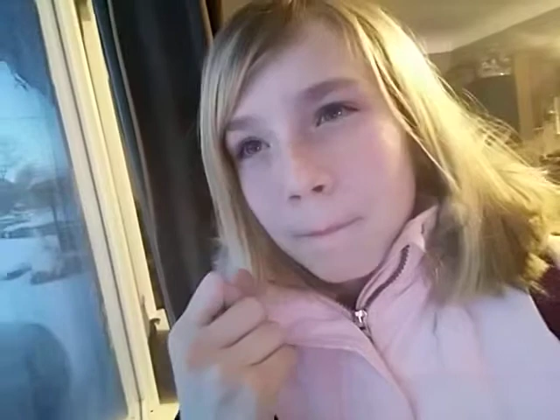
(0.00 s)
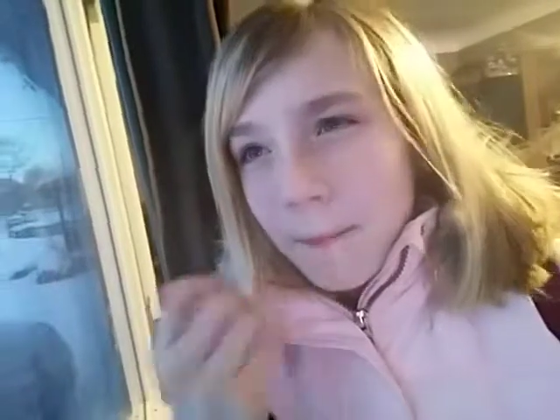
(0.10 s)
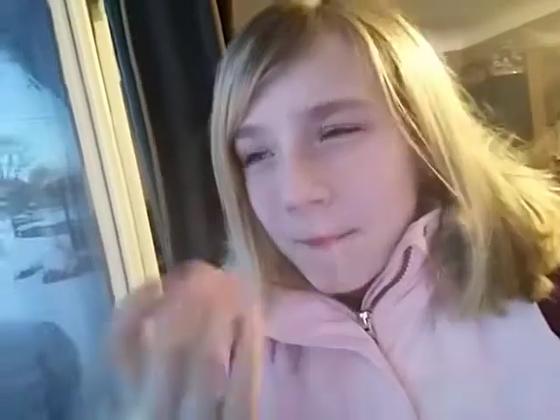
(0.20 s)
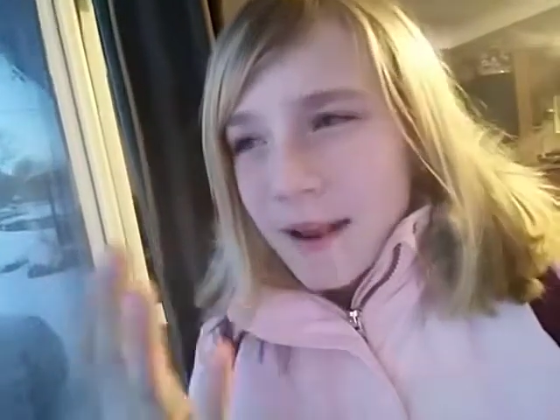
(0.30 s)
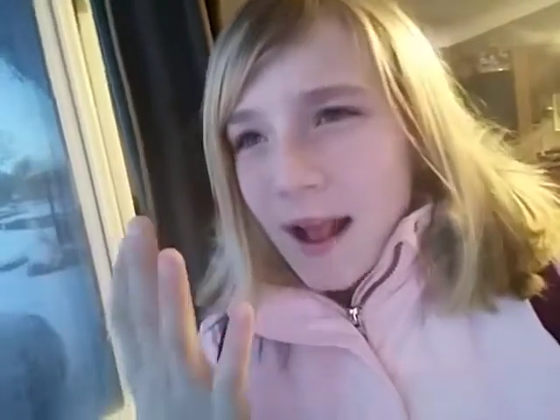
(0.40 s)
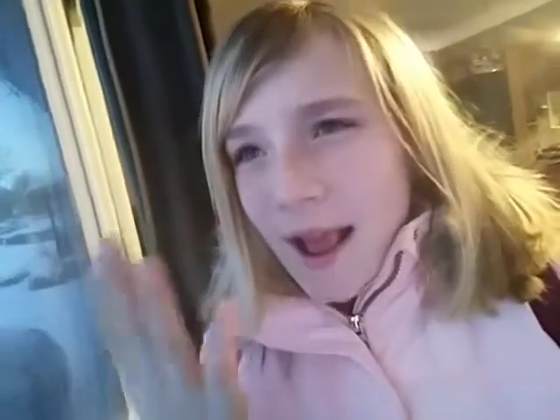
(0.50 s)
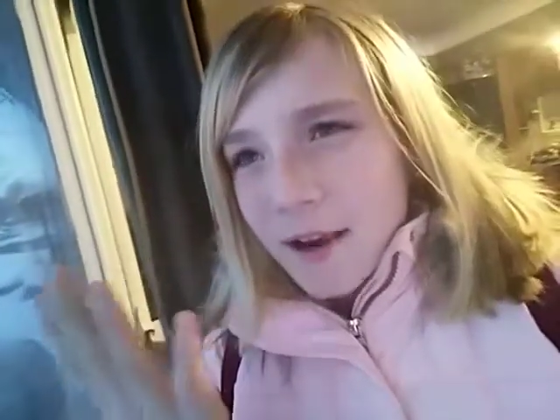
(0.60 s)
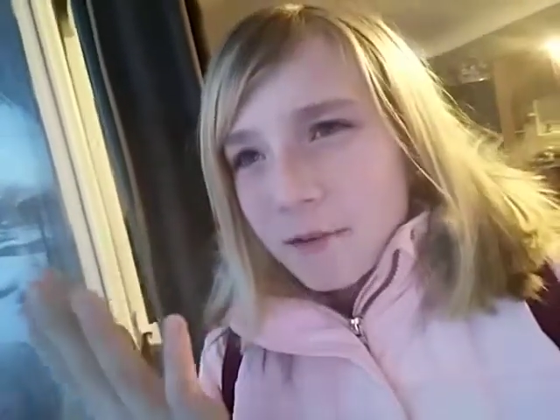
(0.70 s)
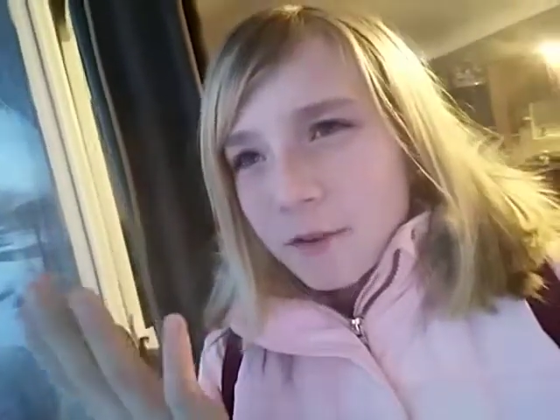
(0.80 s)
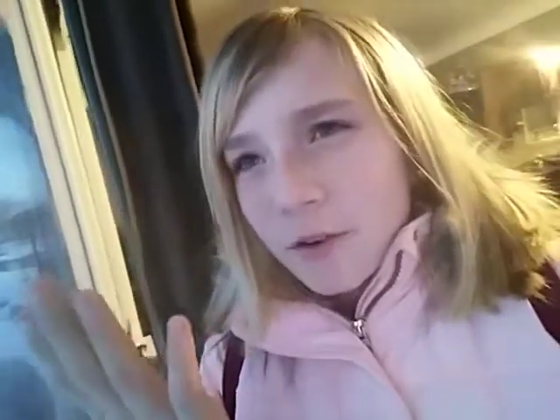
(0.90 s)
I might, I
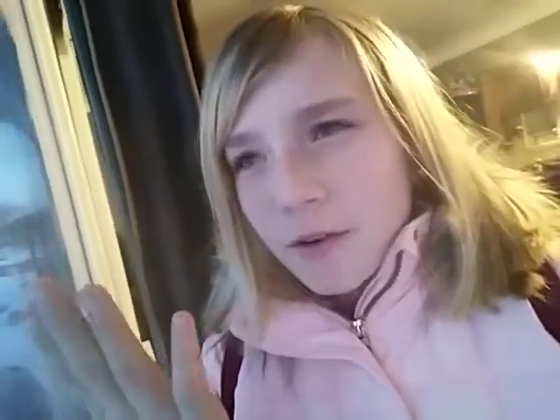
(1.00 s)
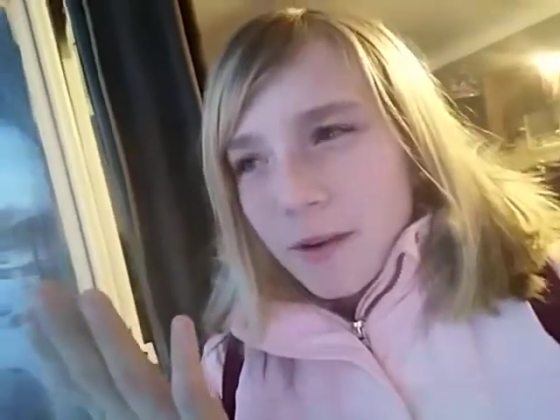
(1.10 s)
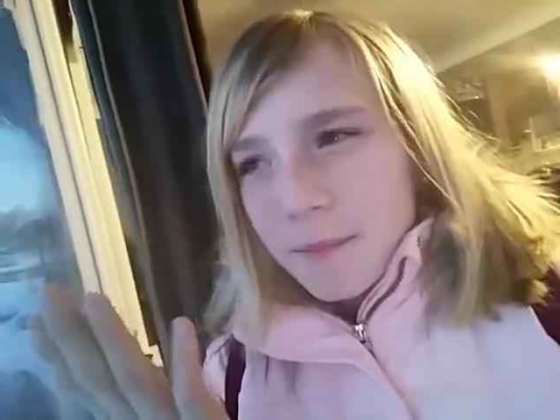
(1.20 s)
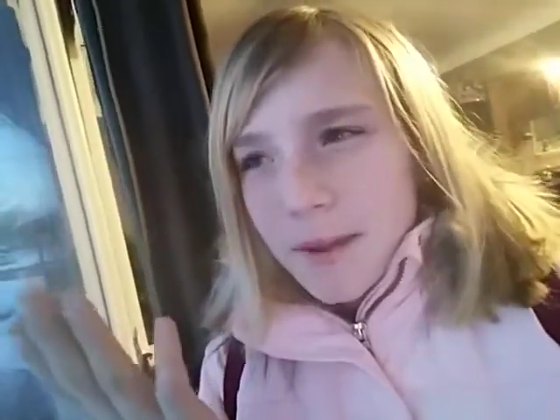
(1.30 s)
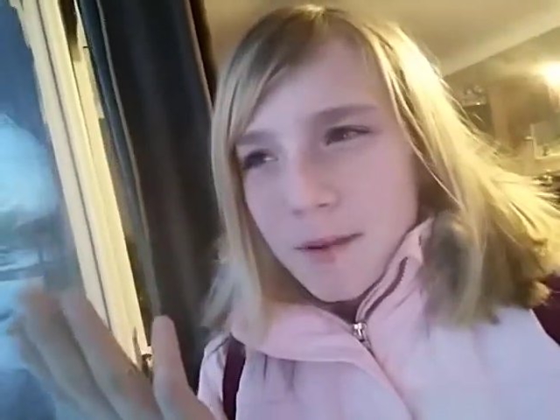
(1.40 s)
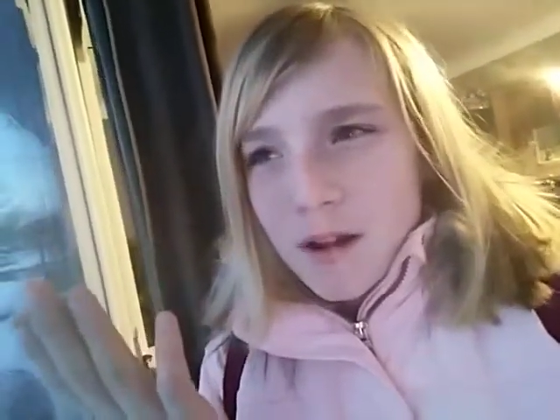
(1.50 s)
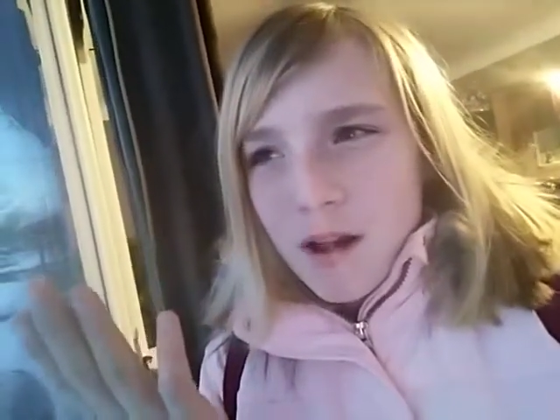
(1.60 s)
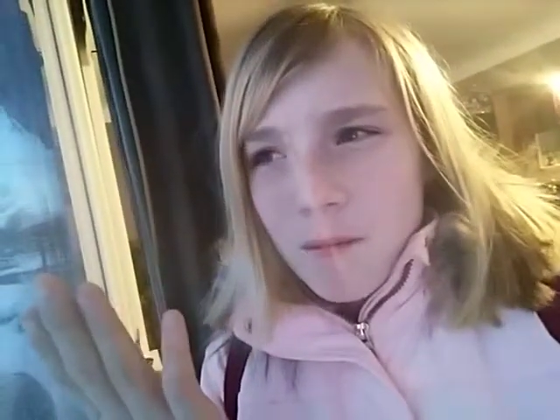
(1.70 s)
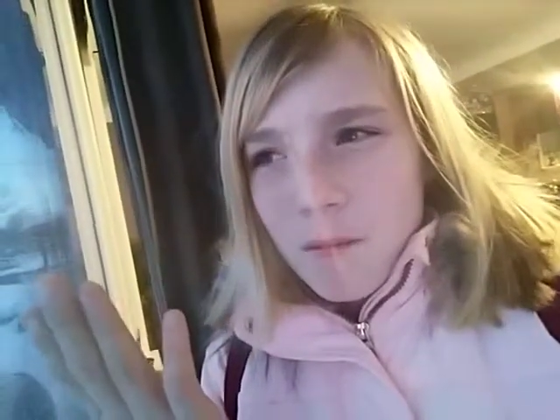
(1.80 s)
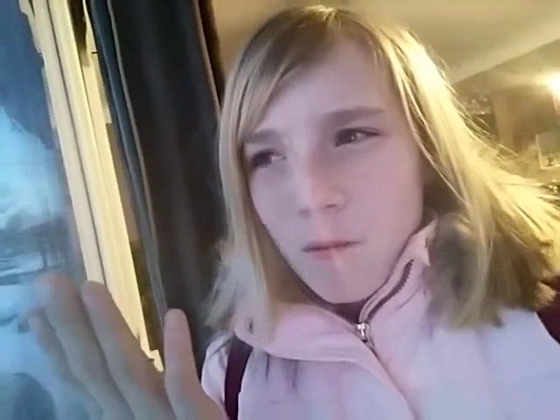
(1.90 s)
don't know, I maybe not
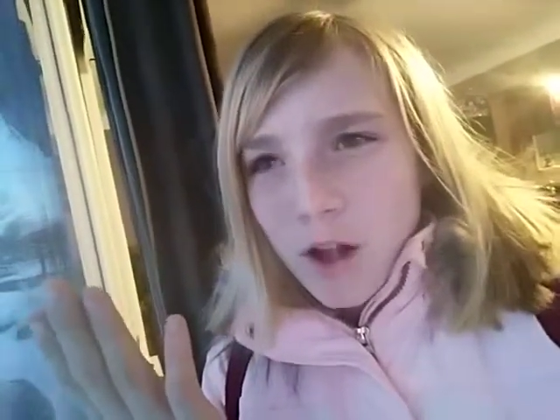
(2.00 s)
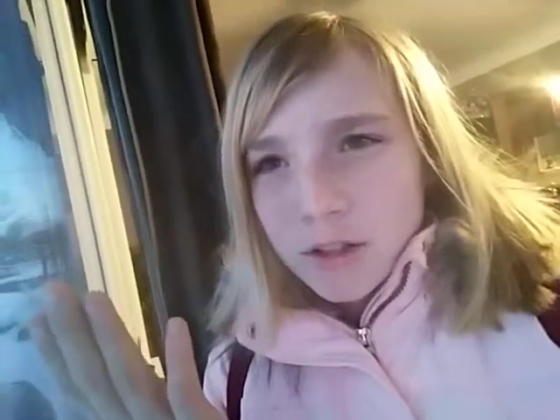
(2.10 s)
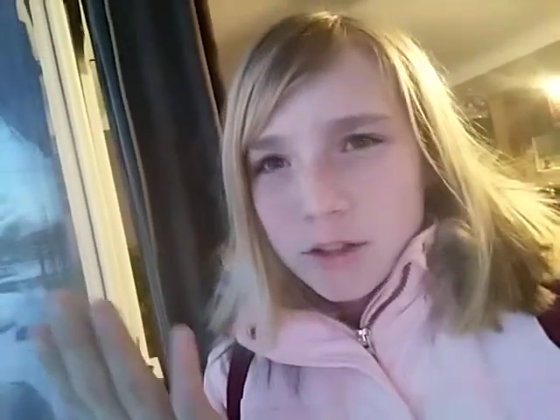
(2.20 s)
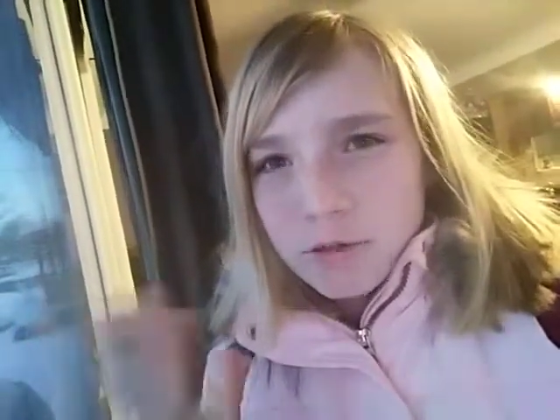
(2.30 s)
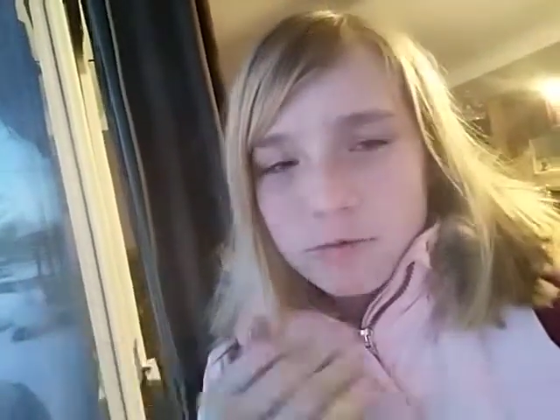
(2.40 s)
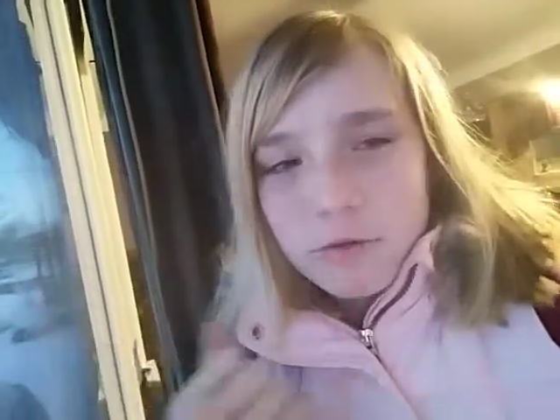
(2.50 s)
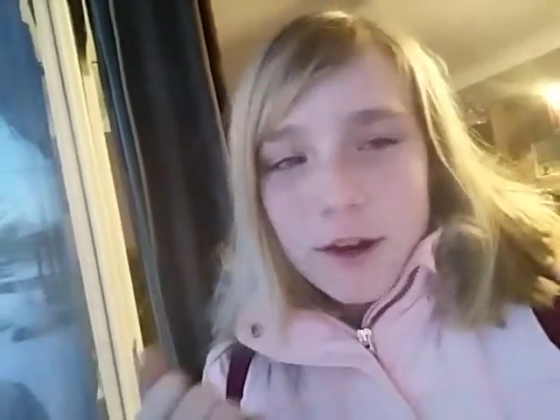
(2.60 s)
Austin, want to,